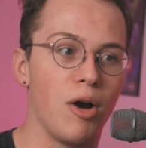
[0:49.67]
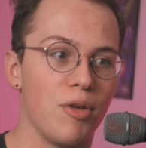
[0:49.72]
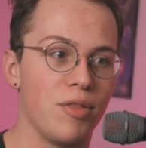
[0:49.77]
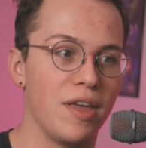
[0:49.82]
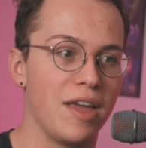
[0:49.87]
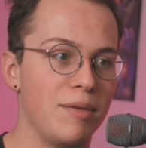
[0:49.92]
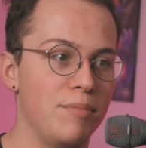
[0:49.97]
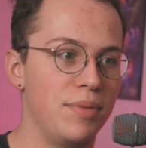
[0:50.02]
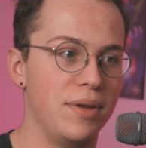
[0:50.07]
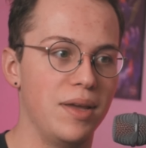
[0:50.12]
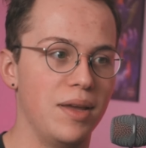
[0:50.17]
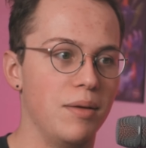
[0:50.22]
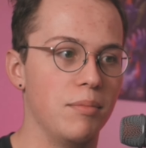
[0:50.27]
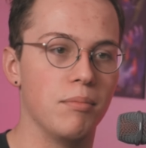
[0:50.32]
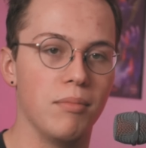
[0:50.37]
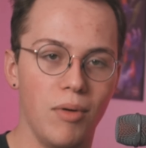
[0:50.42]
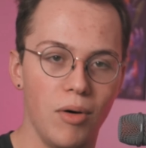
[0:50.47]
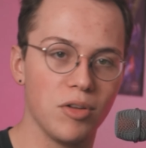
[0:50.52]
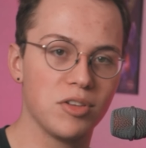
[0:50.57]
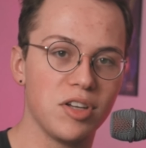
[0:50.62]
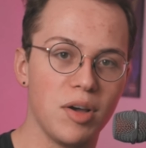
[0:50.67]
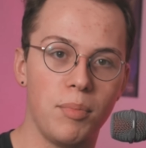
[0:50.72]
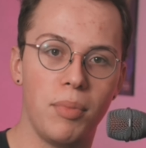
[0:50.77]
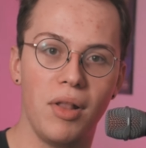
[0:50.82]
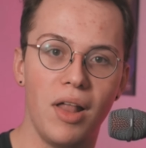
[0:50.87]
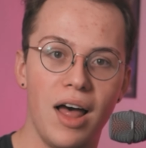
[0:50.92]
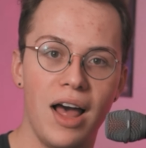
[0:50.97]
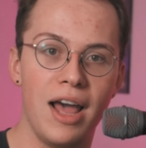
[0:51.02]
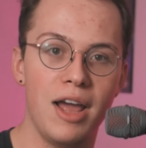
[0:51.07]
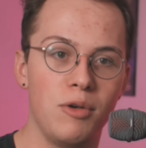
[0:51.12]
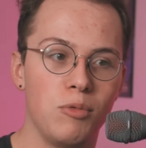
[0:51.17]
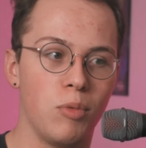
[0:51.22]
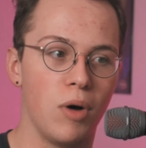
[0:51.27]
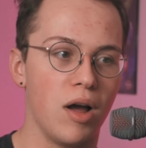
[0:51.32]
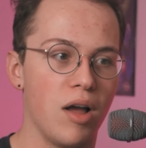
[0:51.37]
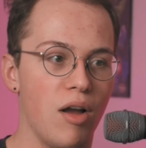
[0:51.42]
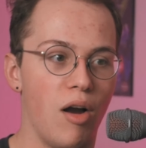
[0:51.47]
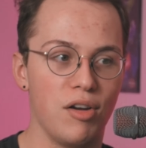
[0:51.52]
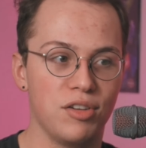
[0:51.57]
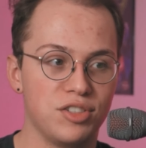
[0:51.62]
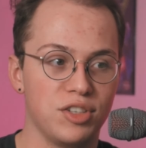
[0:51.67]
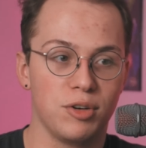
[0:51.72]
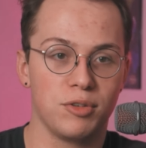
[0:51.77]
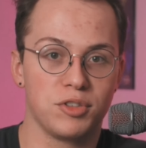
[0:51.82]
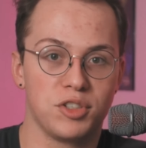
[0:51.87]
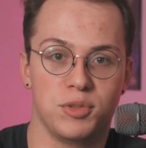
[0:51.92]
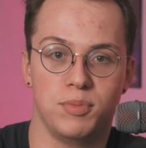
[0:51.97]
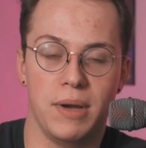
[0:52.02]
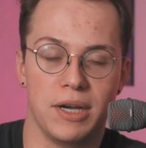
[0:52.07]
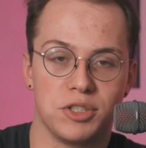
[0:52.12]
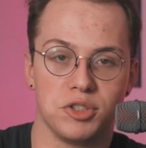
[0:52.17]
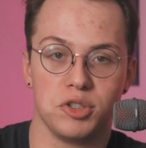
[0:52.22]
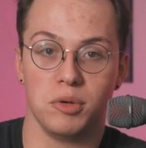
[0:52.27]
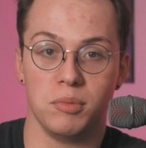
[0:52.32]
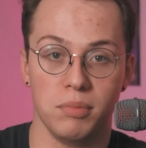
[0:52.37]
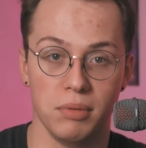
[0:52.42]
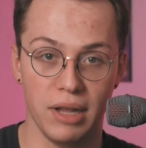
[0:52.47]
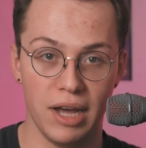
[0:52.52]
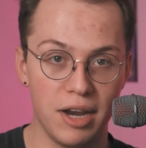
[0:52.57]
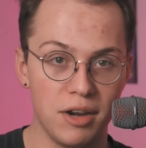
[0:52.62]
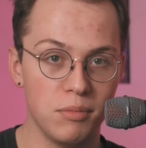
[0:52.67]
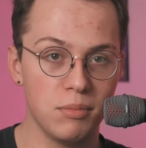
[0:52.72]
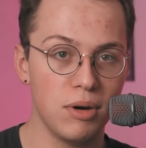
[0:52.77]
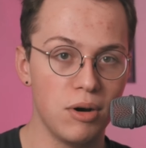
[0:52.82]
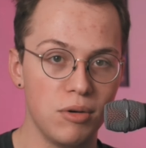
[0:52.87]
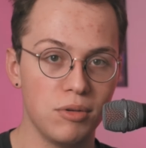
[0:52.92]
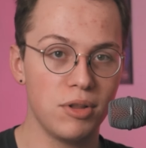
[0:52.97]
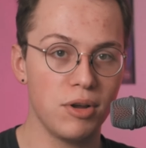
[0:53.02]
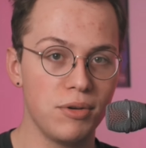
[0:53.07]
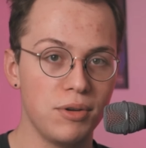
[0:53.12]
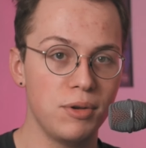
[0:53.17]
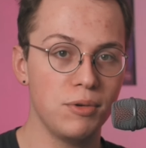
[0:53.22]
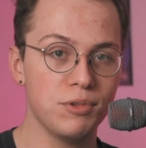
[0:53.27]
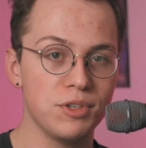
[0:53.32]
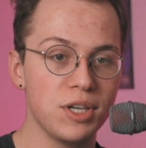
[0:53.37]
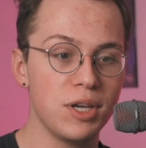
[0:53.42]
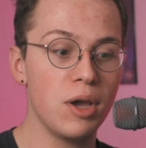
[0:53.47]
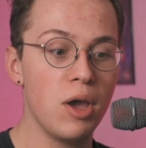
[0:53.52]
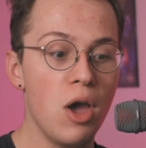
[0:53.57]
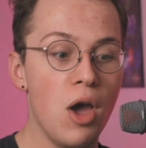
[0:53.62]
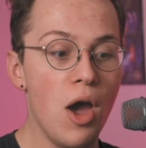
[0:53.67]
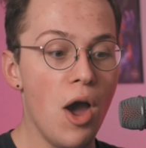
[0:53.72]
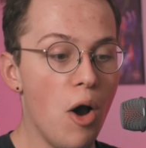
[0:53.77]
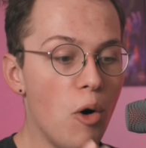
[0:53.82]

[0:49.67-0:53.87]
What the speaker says: Are they being multiplied? What, is there a special blend mode they're using?